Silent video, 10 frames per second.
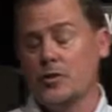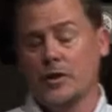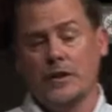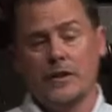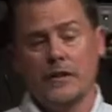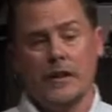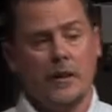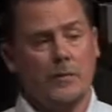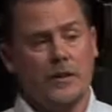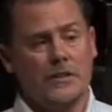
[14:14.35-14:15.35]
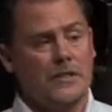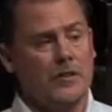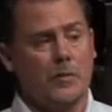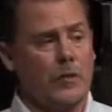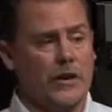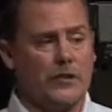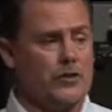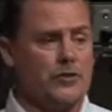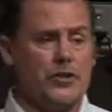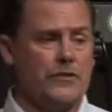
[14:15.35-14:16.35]
joined them in celebrating
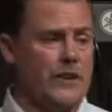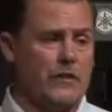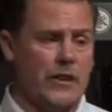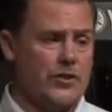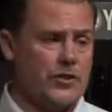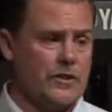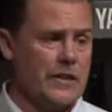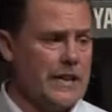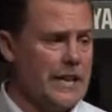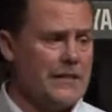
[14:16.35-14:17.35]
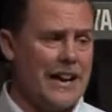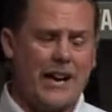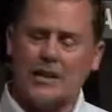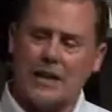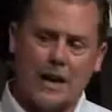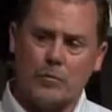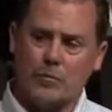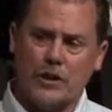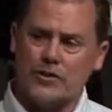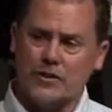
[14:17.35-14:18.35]
Tzu Chi Foundation in that
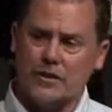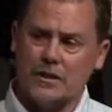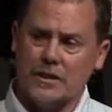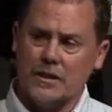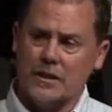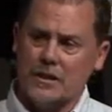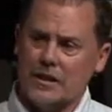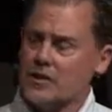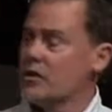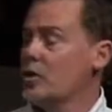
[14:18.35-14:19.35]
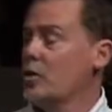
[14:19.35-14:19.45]
collaboration. And so